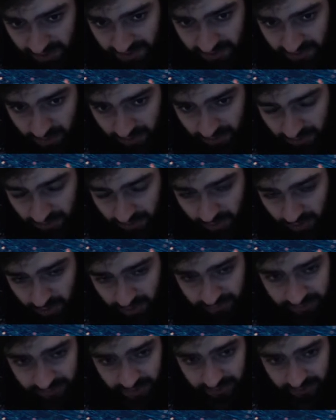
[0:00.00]
good control
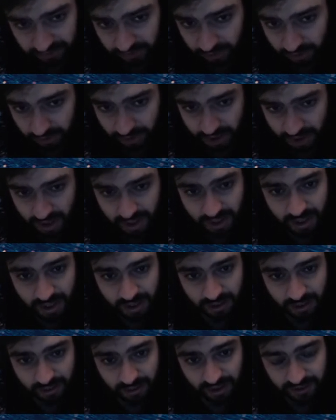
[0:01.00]
of d4.
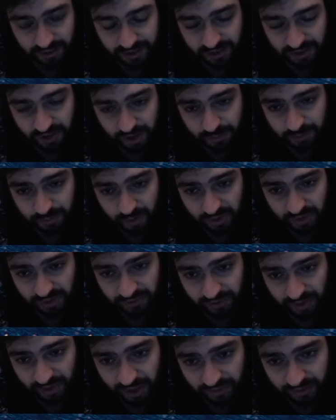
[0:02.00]
Knight can jump to
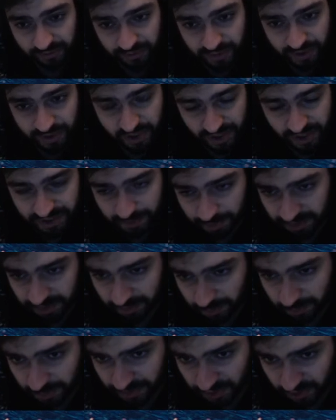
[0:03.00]
d5. It's just a better
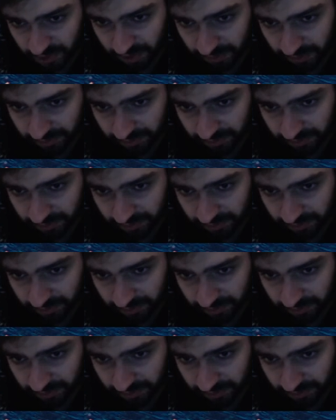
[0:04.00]
position for